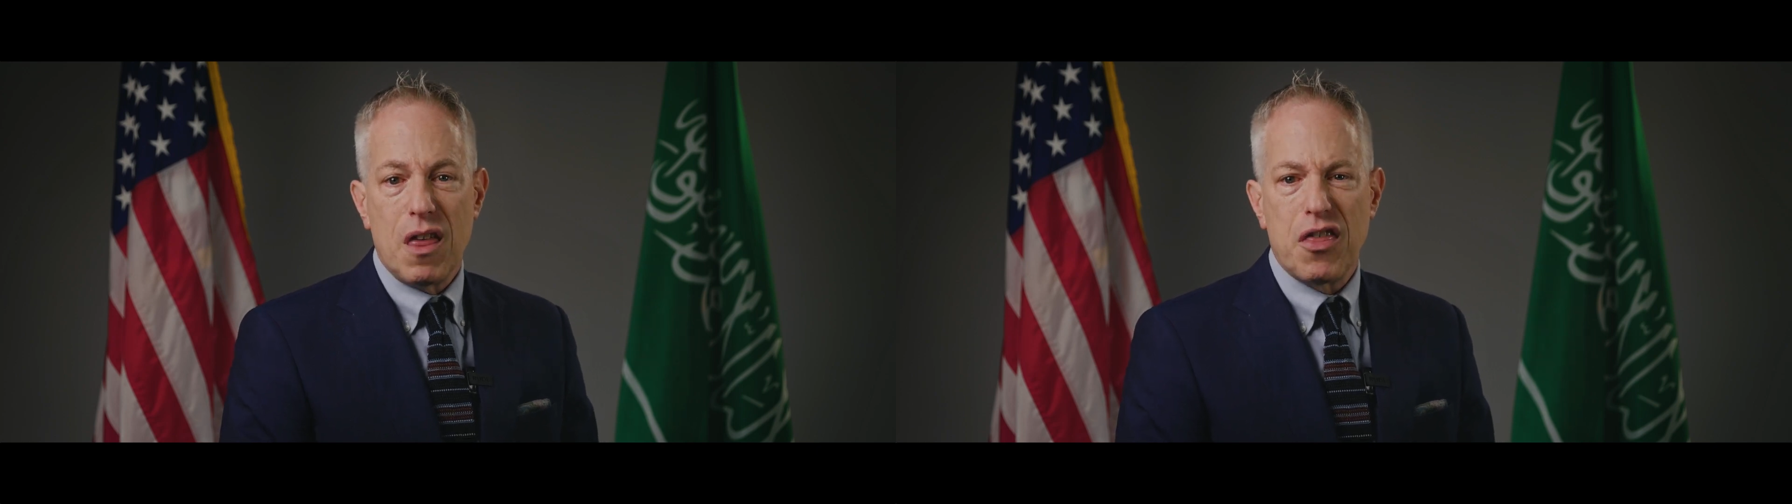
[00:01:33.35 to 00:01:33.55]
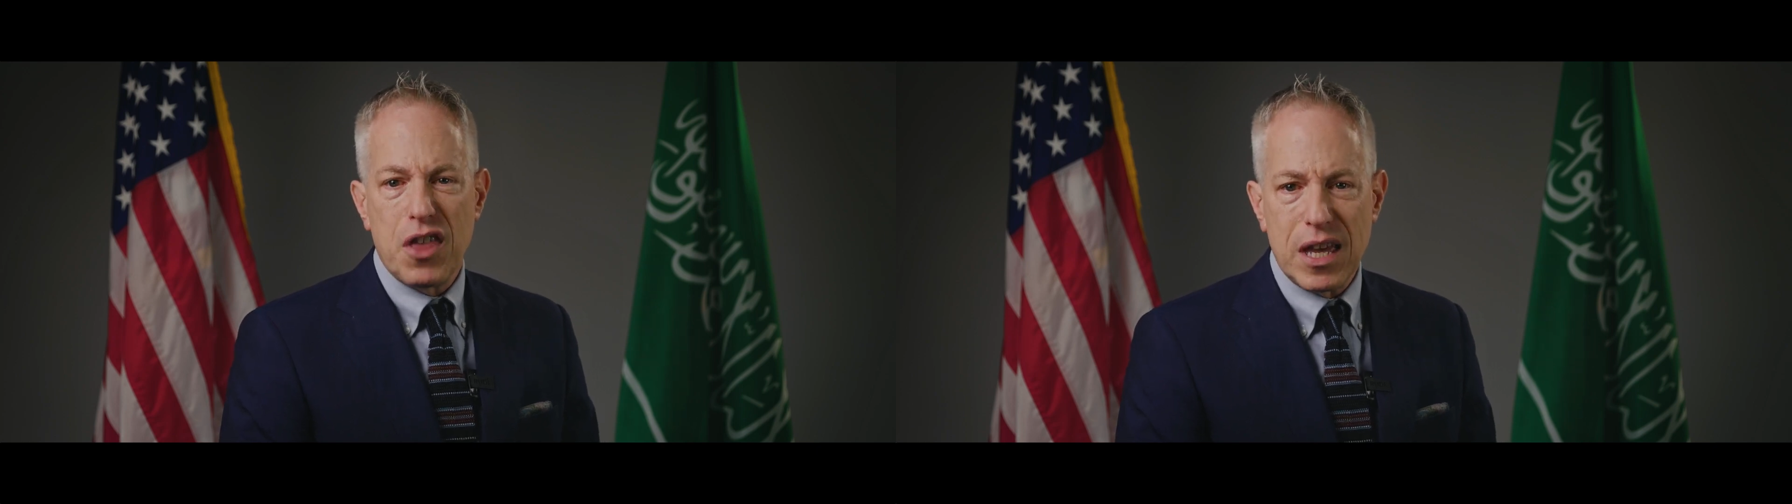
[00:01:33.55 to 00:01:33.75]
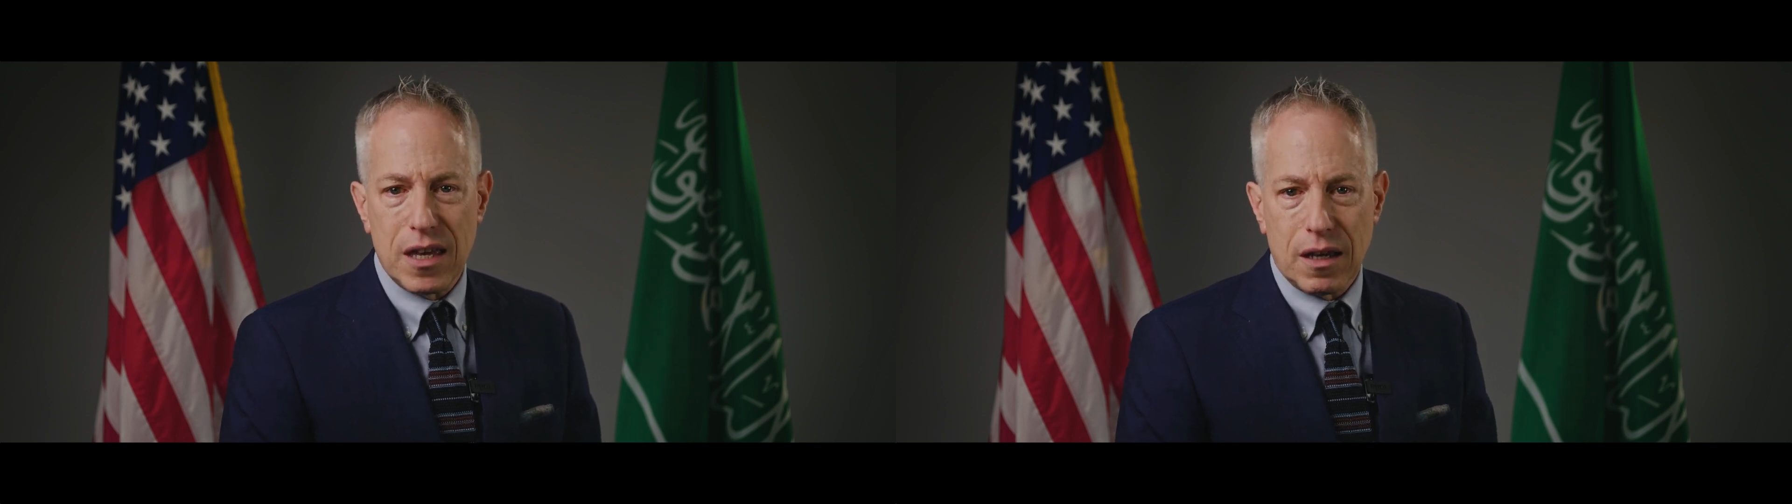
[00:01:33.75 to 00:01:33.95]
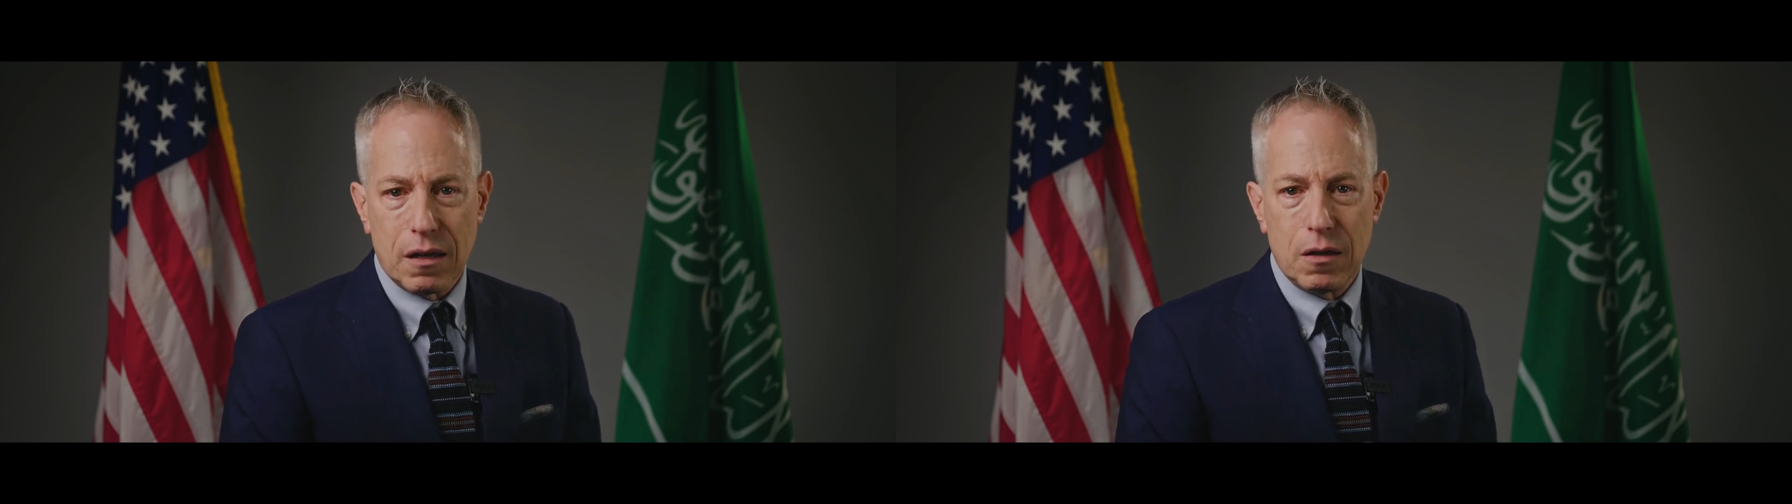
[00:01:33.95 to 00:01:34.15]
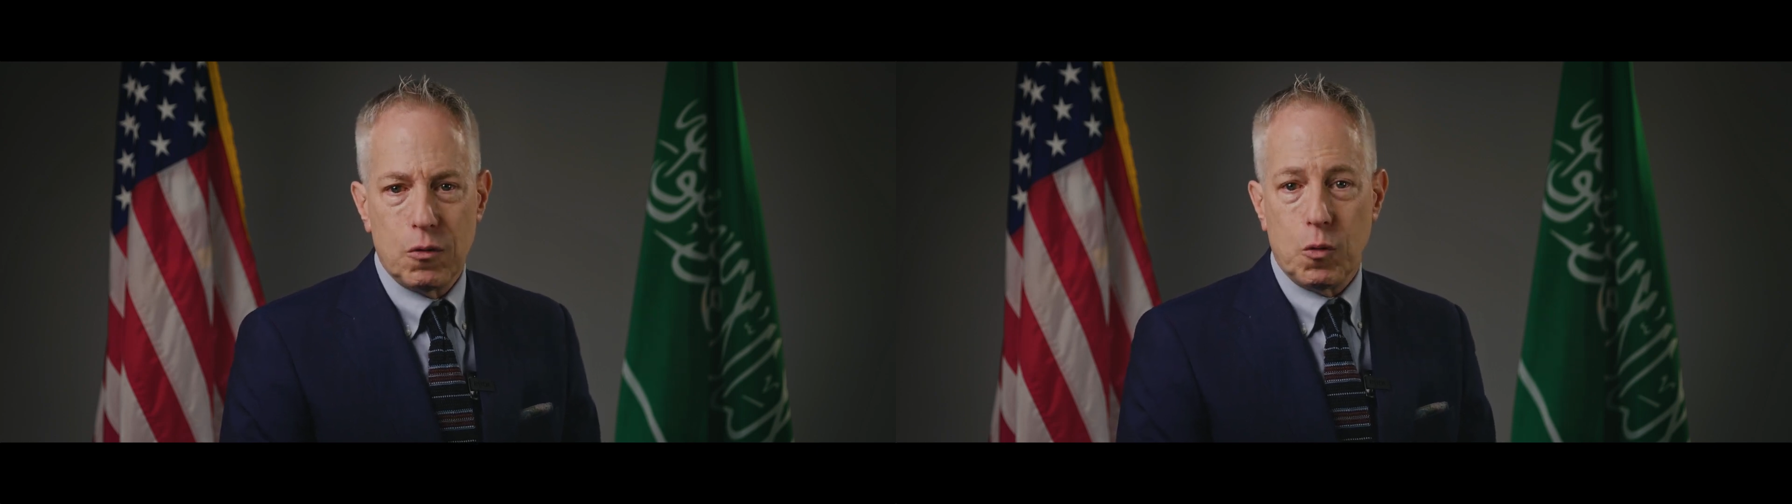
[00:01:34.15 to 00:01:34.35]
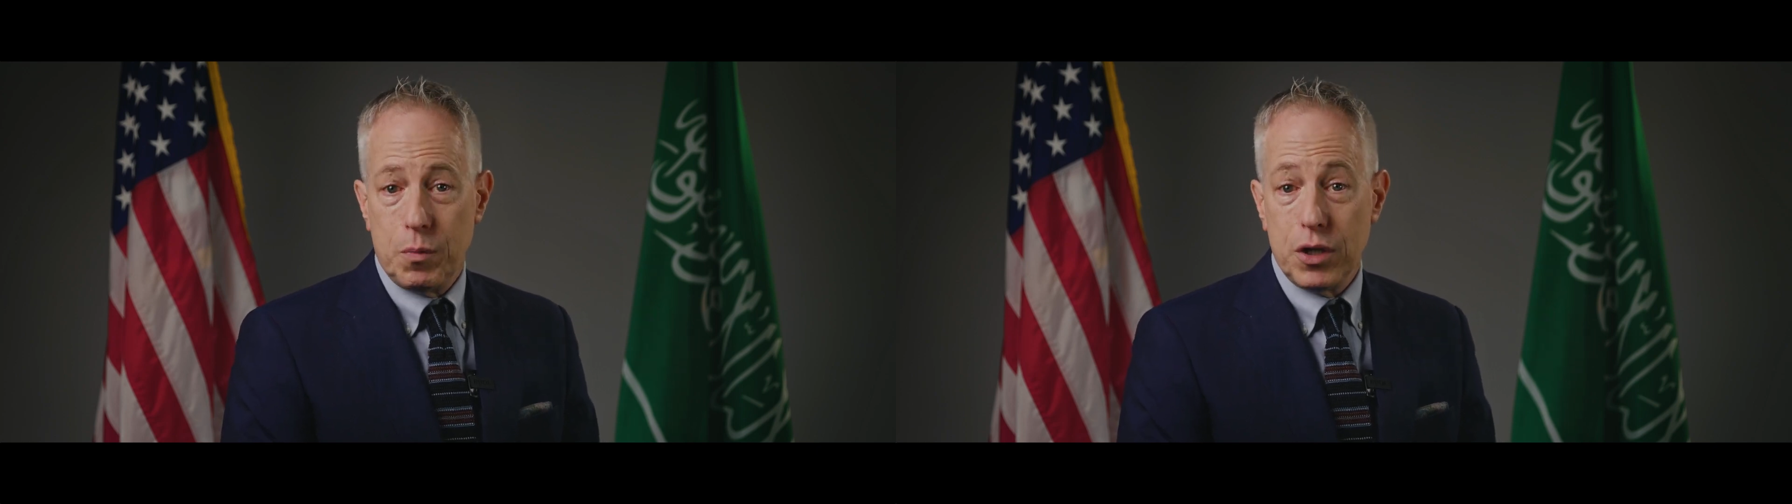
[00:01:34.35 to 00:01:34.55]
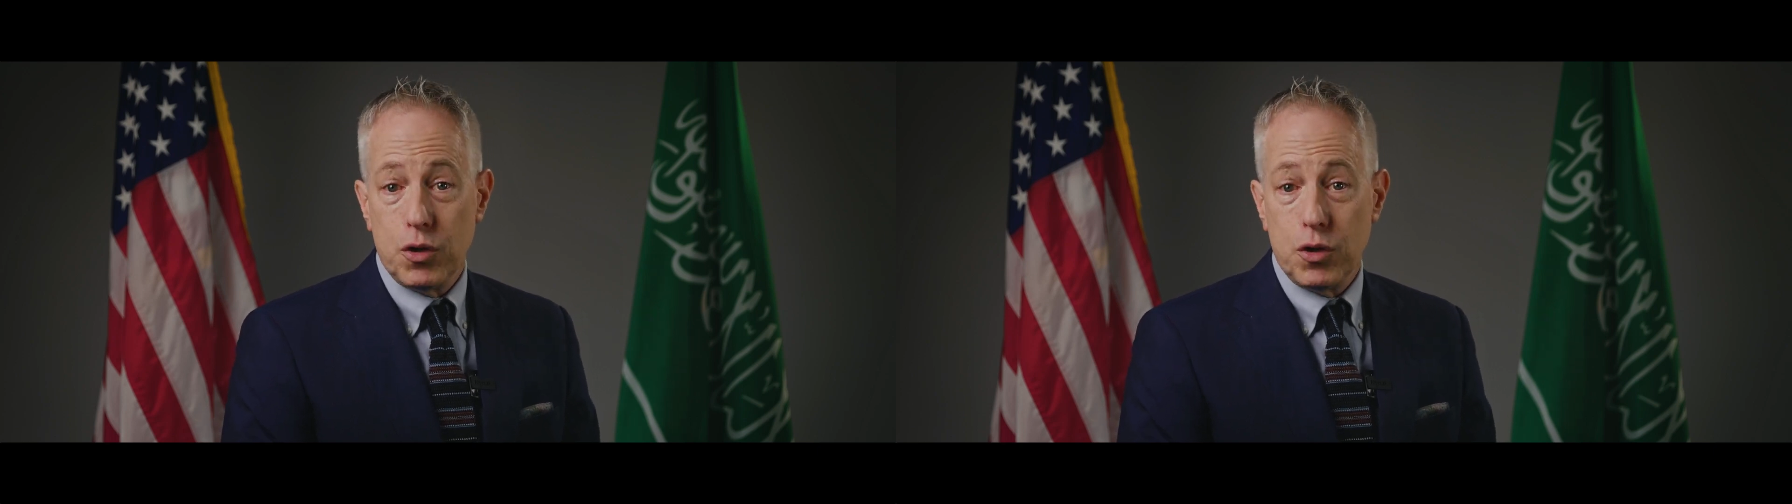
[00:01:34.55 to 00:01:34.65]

Thinking will be